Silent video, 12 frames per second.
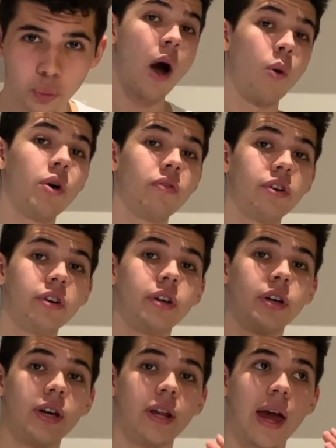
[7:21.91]

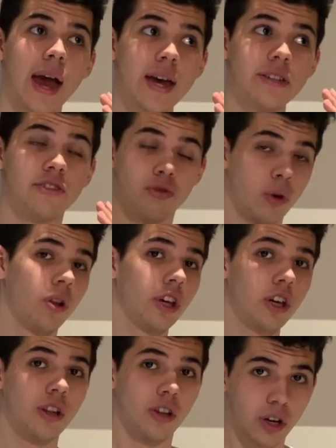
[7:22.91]
However, it has a really
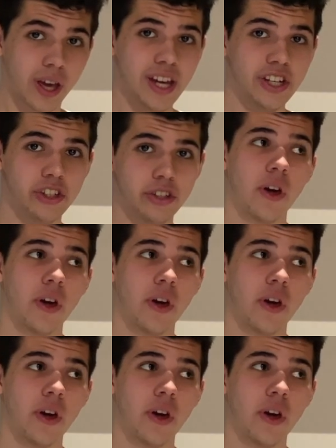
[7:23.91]
good location.